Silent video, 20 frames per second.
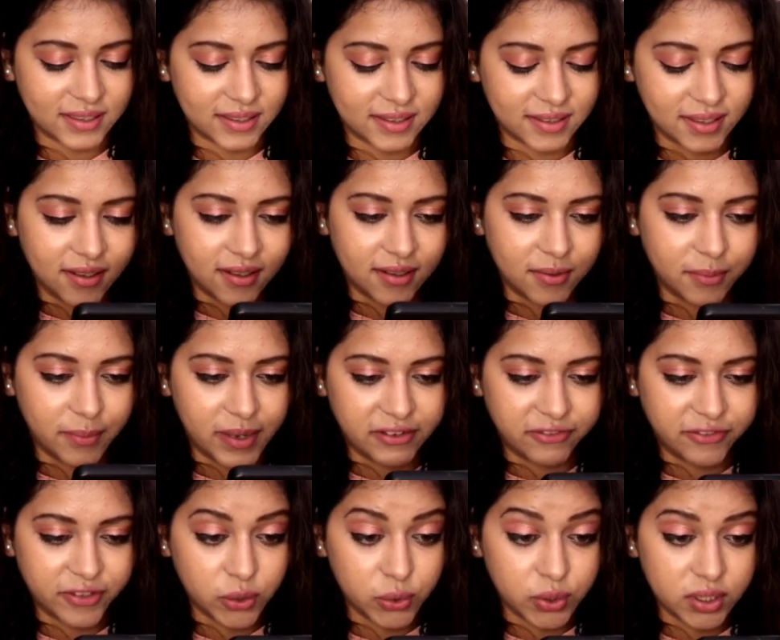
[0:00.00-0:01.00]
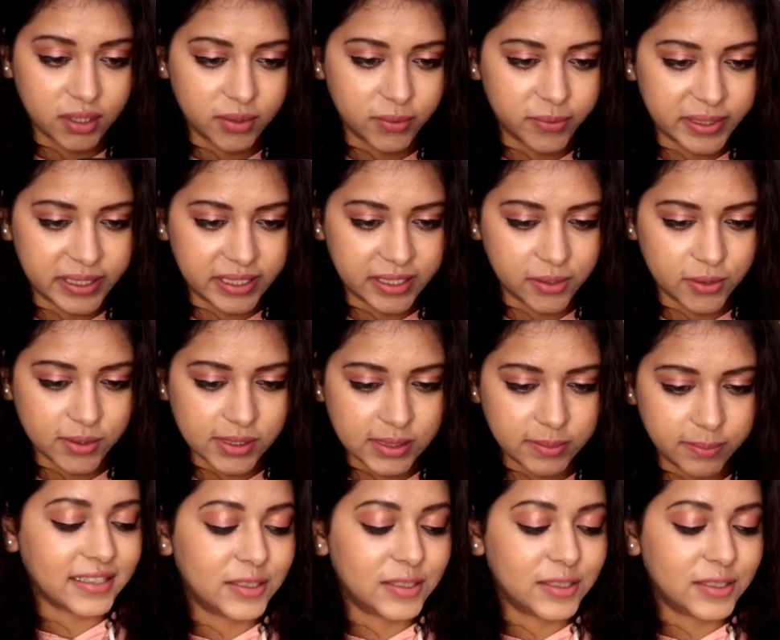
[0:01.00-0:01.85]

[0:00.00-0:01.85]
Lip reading: in my future videos.